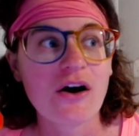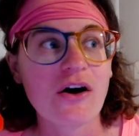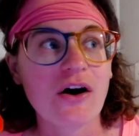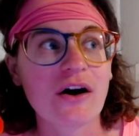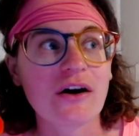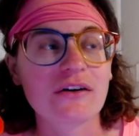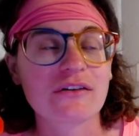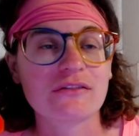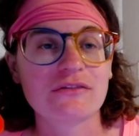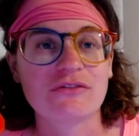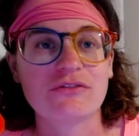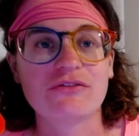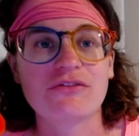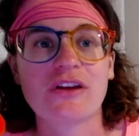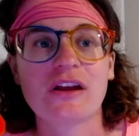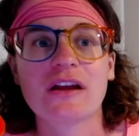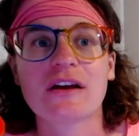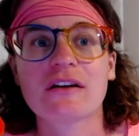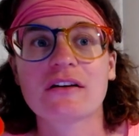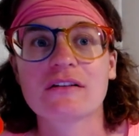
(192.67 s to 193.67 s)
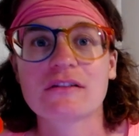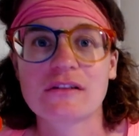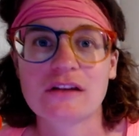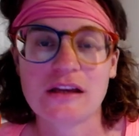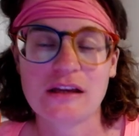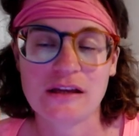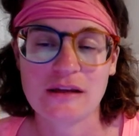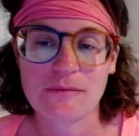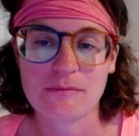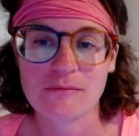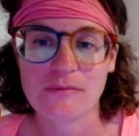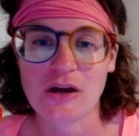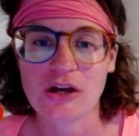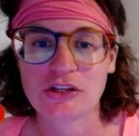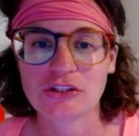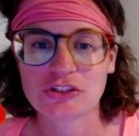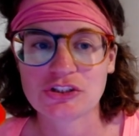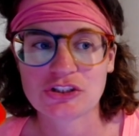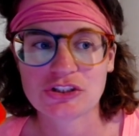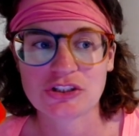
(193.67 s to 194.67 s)
are very
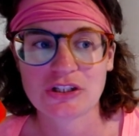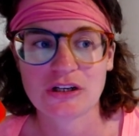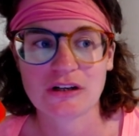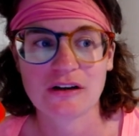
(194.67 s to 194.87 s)
much